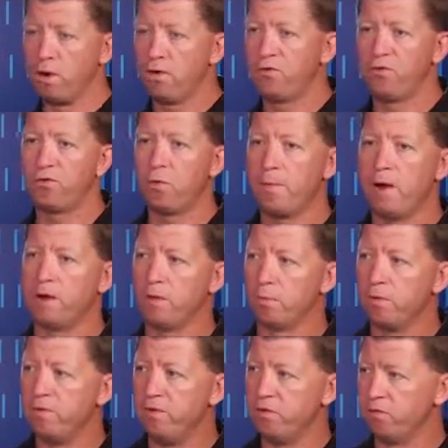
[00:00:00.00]
Let's just go back to the
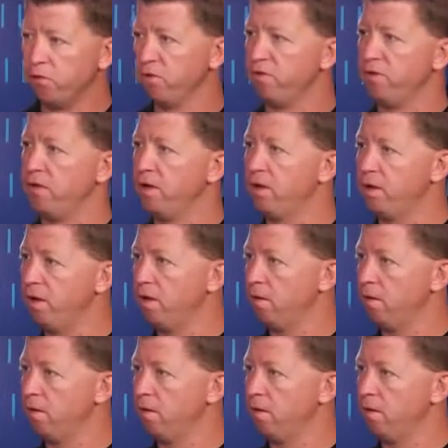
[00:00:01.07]
previous version of that container.